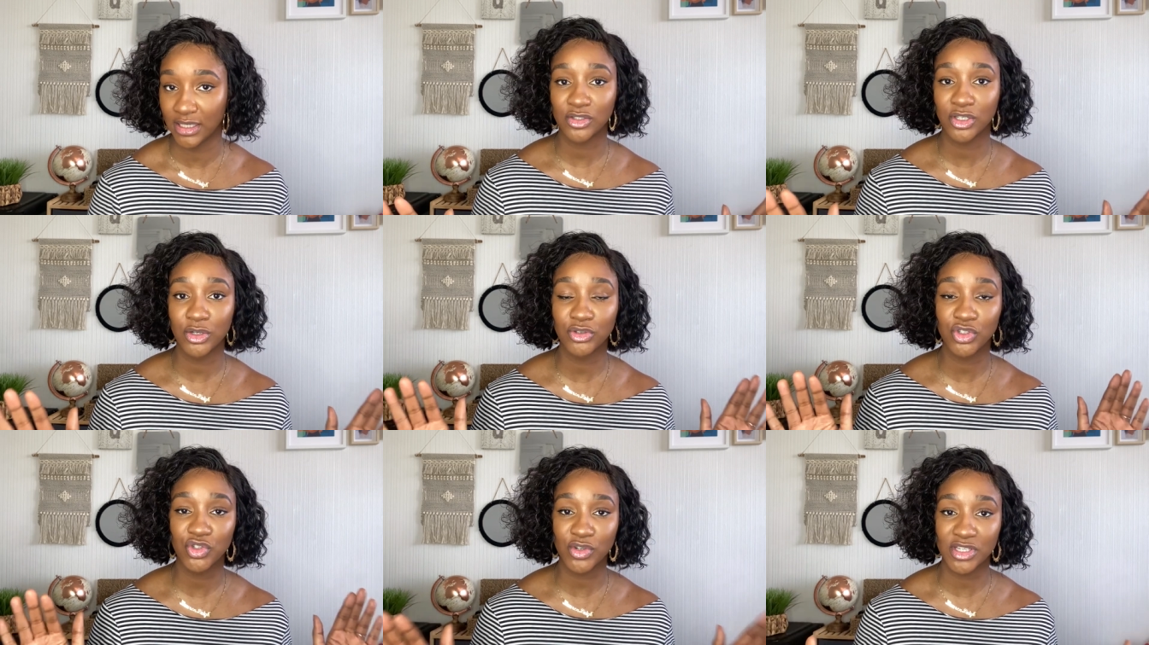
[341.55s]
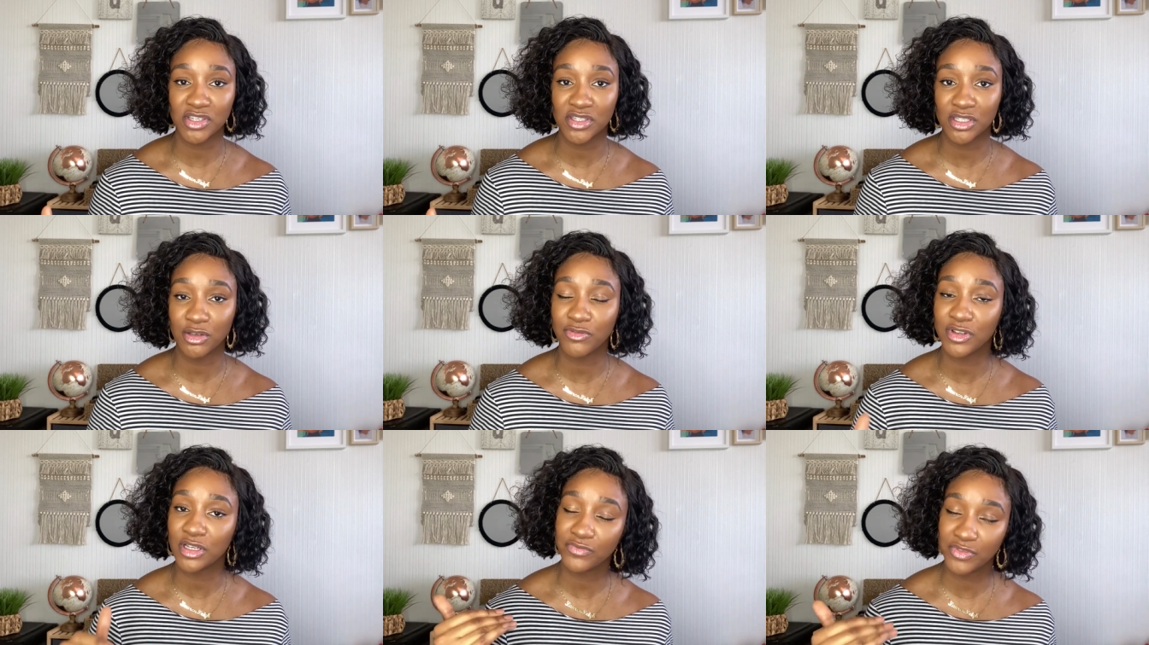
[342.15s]
So don't stress
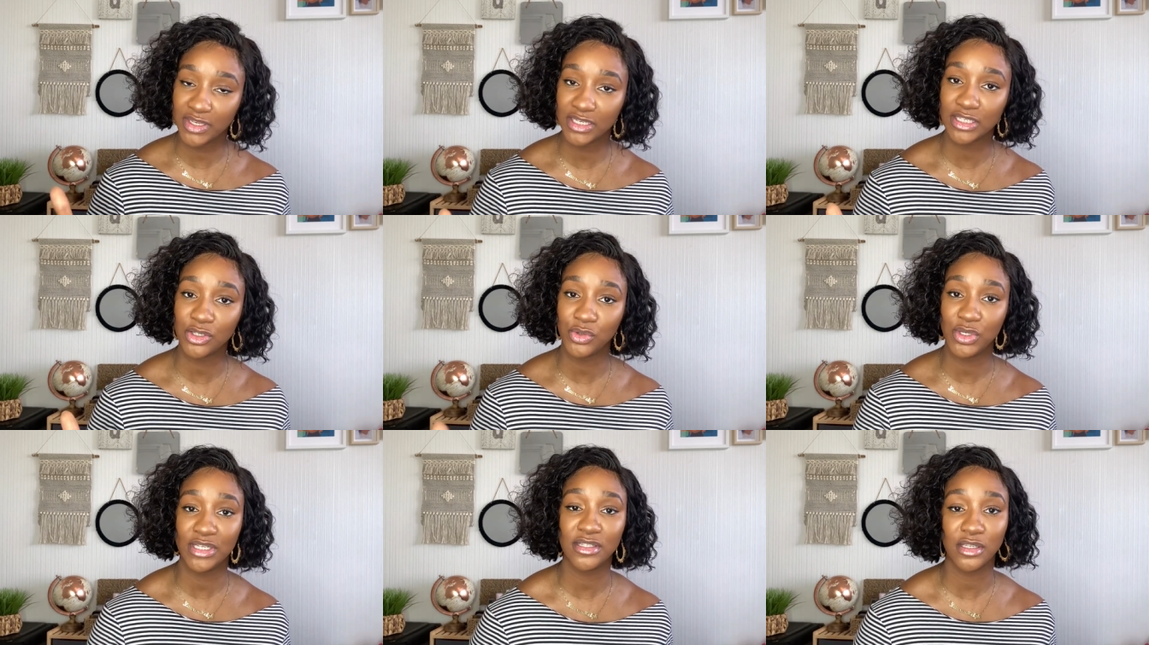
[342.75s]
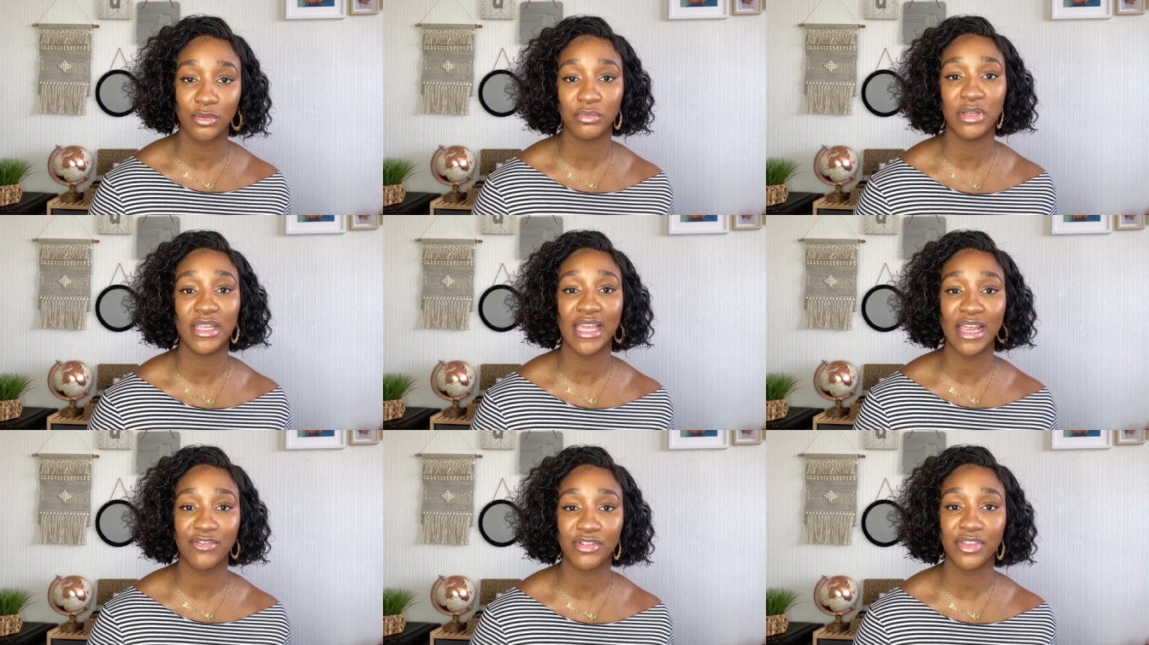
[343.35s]
yourself and think that you need to
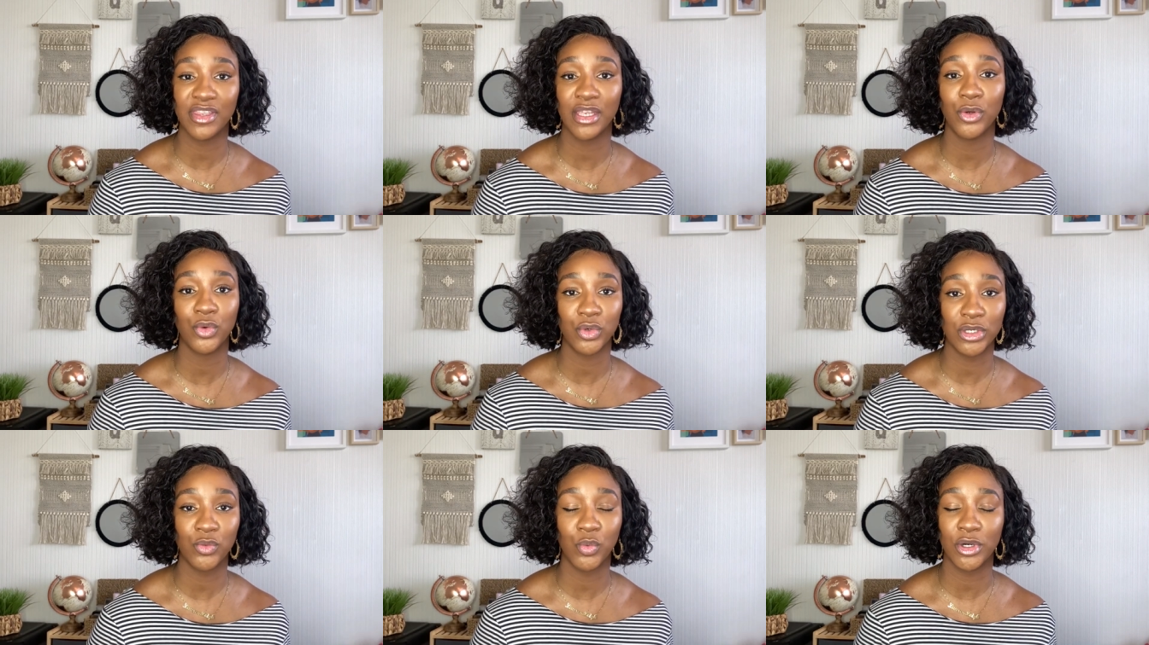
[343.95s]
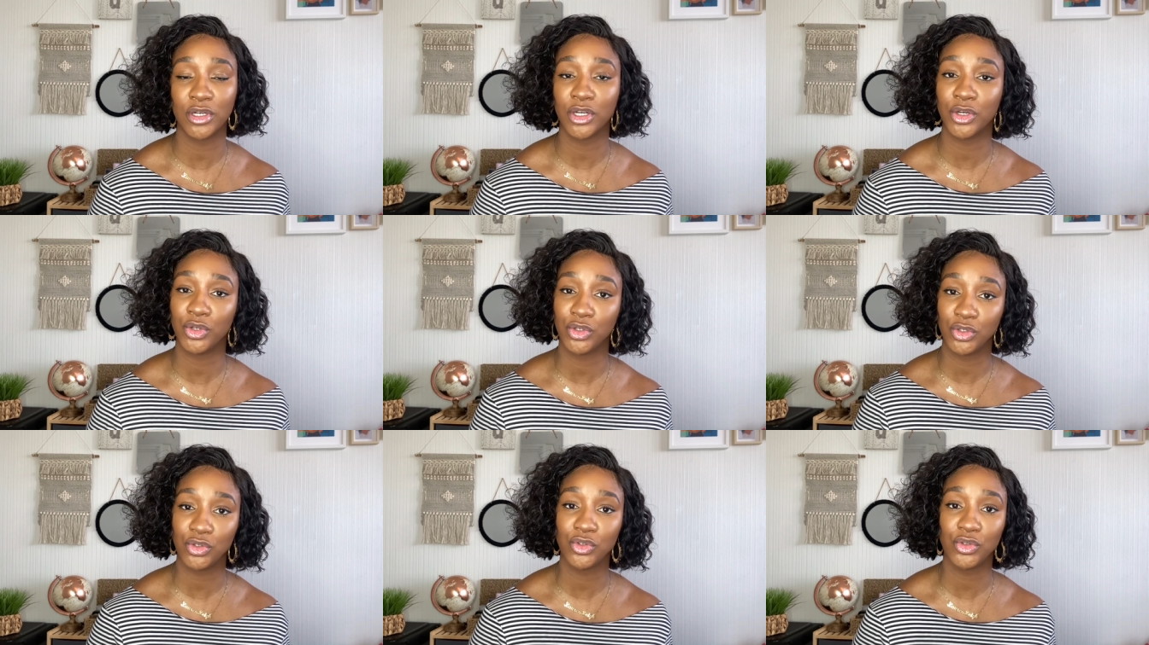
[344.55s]
complete everything all in one go.
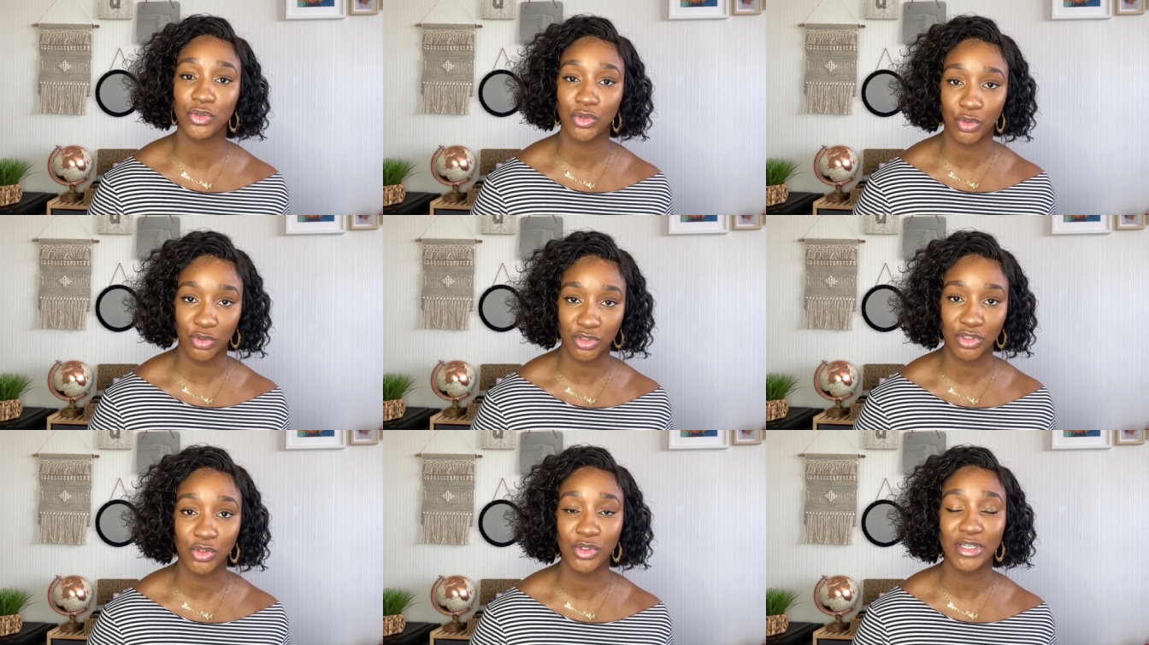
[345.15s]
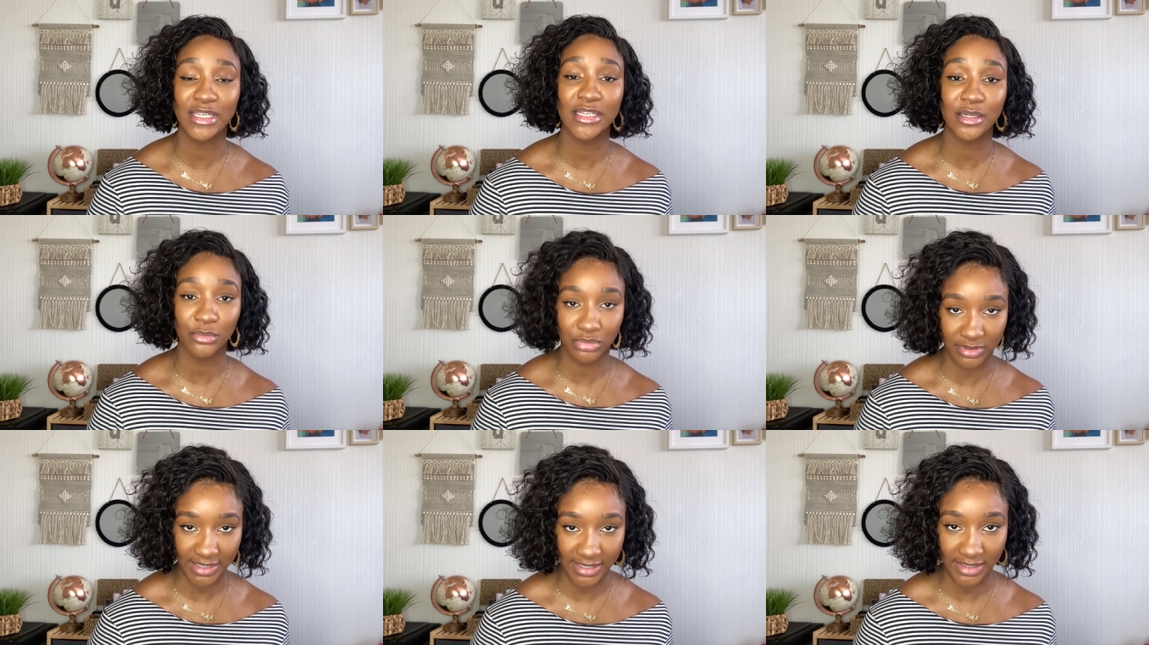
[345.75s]
You do not. You need a
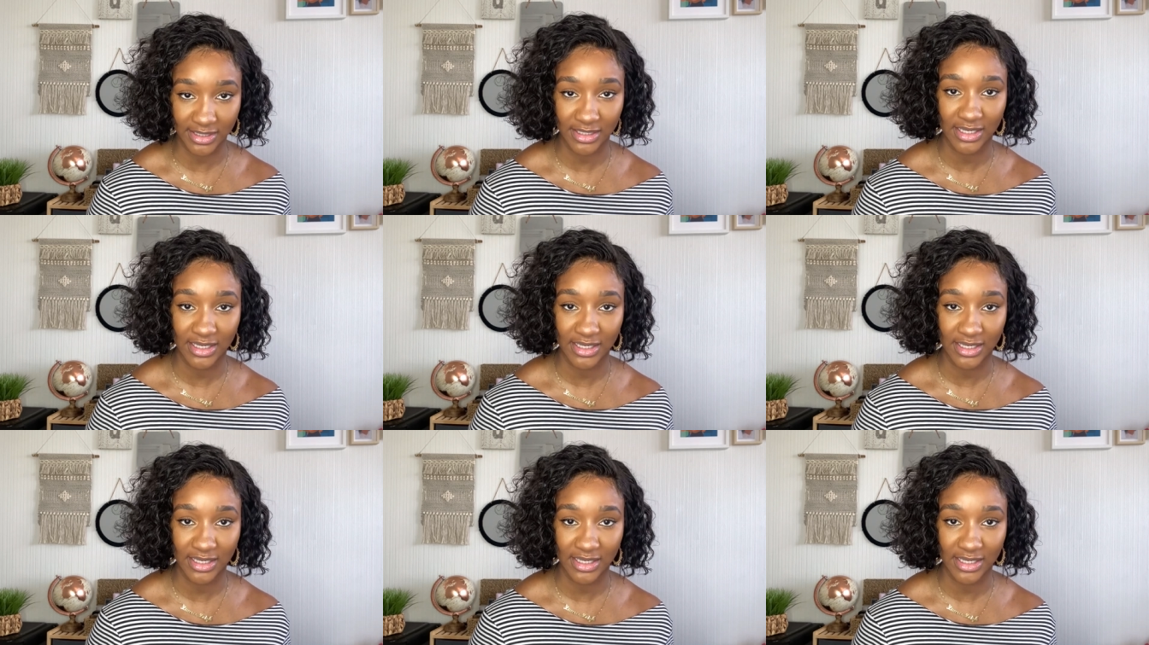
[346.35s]
break.